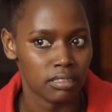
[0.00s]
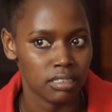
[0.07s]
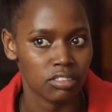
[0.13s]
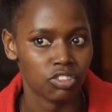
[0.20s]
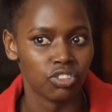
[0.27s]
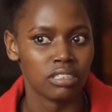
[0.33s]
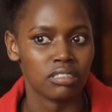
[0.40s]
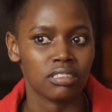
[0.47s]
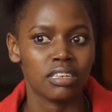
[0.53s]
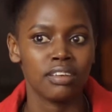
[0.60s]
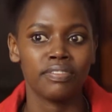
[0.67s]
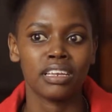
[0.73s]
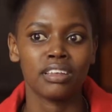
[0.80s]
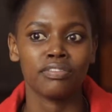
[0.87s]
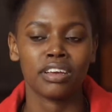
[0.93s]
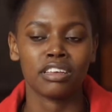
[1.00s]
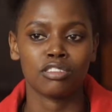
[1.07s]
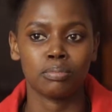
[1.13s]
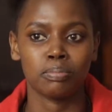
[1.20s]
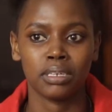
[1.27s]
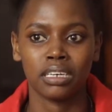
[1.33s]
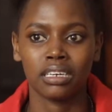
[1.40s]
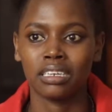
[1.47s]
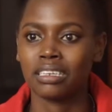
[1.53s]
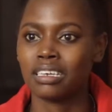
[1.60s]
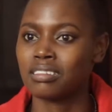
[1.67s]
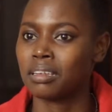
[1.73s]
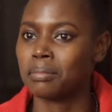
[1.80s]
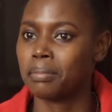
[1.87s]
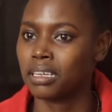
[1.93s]
It's just, even if I speak, it
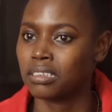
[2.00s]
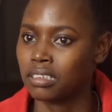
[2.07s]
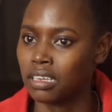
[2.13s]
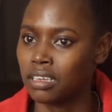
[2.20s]
doesn't matter.